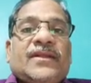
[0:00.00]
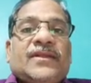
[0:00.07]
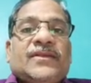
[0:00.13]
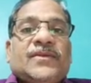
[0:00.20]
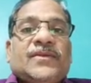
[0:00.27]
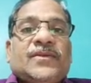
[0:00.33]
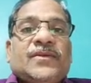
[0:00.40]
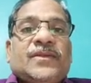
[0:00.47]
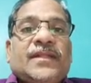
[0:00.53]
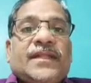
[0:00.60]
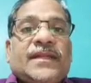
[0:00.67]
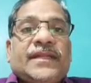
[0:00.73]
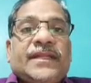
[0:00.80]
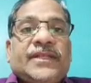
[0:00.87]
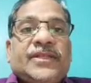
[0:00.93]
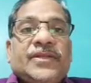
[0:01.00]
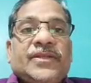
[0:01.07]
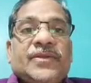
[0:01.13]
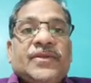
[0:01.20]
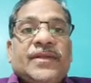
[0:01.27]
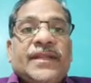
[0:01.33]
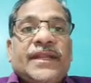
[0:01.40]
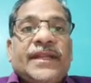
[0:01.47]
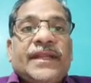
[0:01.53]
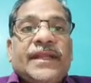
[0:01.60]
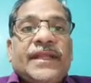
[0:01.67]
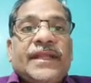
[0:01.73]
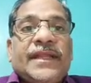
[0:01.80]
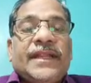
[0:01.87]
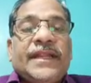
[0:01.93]
So the tissue grade
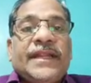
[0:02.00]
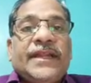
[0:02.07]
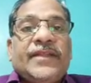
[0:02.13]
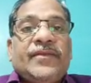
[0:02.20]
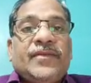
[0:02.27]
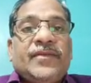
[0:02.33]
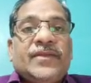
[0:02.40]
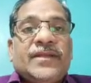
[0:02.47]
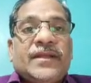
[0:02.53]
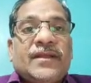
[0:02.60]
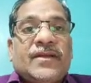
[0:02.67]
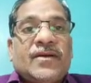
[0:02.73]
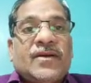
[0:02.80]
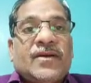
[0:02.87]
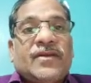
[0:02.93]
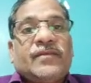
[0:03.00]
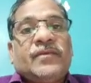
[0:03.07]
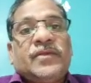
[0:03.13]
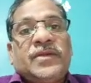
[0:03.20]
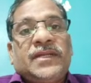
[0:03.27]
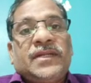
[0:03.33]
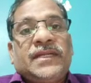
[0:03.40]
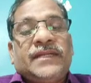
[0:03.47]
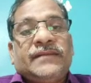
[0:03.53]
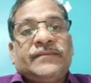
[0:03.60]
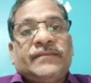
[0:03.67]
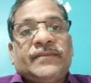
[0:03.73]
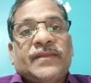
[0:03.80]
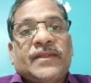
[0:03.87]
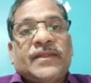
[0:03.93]
individual onward
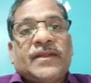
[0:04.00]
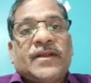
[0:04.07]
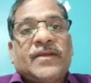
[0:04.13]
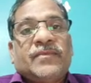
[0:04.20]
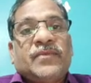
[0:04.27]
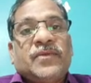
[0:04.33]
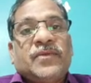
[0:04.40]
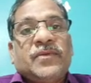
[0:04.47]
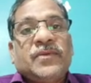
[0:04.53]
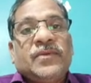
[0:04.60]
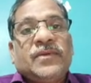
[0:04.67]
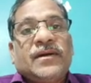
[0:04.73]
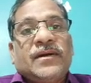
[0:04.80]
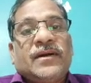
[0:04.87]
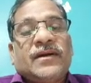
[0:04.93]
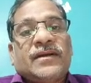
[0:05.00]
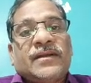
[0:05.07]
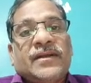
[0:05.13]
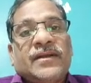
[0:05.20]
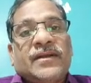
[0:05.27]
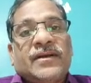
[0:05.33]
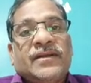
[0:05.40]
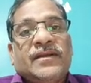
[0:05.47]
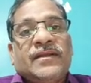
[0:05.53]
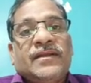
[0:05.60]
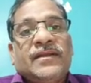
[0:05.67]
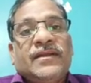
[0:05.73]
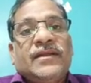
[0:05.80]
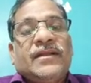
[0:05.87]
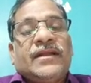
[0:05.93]
up to organ
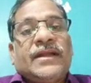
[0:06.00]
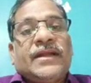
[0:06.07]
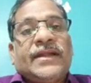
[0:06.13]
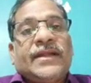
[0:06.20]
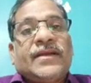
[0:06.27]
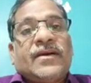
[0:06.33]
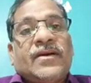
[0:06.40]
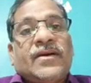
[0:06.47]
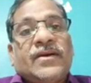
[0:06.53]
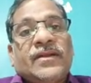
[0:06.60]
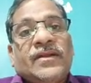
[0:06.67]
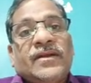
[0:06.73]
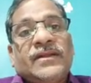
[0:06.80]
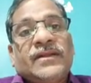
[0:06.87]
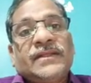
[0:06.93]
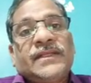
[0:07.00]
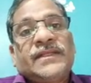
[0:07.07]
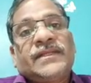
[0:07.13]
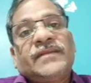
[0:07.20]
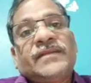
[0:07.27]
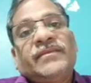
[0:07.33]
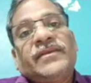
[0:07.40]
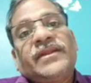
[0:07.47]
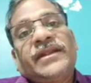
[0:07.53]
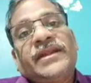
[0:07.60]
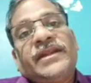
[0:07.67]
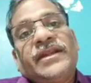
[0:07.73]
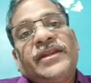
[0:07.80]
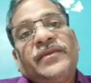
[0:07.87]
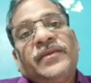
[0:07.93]
and organ system grade
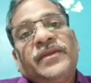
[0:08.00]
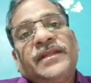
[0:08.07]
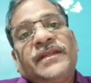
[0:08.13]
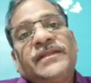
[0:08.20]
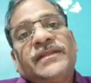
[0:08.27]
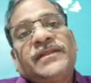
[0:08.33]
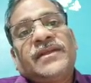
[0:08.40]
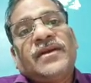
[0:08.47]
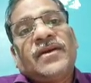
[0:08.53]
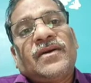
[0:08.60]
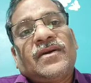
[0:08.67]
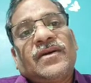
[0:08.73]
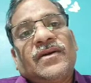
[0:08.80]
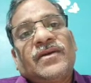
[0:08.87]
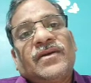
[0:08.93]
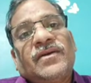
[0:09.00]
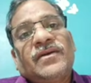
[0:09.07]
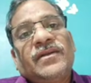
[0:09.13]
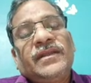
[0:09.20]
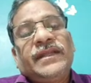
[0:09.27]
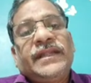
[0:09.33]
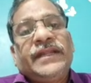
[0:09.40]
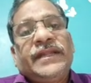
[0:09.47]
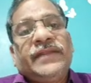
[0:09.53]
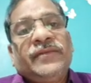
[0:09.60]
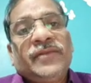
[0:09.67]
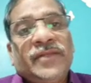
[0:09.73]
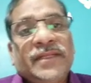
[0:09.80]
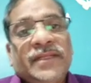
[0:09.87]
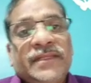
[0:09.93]
individuals, all
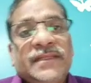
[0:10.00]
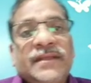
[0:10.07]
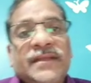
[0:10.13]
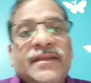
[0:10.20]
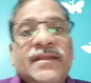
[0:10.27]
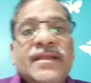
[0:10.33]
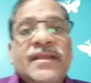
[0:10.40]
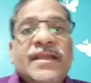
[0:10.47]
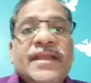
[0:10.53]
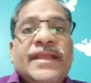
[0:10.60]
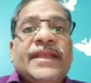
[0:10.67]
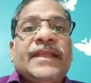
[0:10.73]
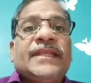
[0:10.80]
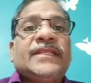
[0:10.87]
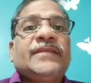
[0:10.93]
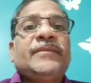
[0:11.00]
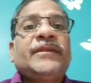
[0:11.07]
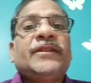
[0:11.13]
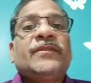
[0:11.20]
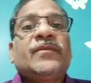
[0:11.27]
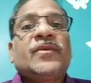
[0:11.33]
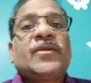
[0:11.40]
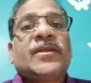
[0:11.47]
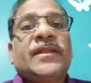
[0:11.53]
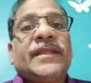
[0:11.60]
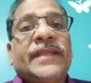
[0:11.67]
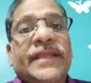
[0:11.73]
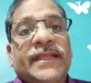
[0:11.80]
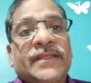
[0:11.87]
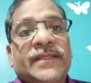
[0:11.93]
individuals are exhibit what?
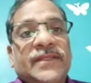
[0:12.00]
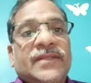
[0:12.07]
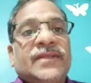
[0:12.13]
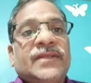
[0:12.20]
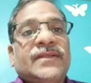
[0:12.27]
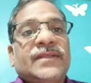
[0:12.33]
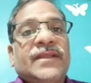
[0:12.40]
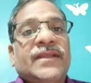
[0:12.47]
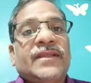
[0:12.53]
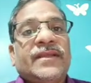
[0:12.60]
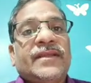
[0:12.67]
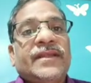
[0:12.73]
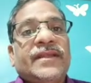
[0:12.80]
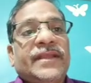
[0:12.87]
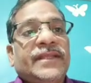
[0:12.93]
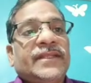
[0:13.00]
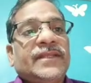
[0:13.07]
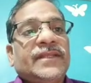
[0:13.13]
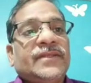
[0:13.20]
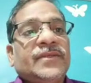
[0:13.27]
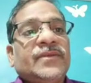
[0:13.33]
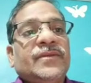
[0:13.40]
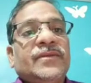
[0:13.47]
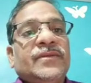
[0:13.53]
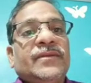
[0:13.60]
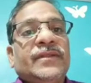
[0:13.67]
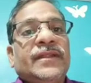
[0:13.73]
Extracellular addition. So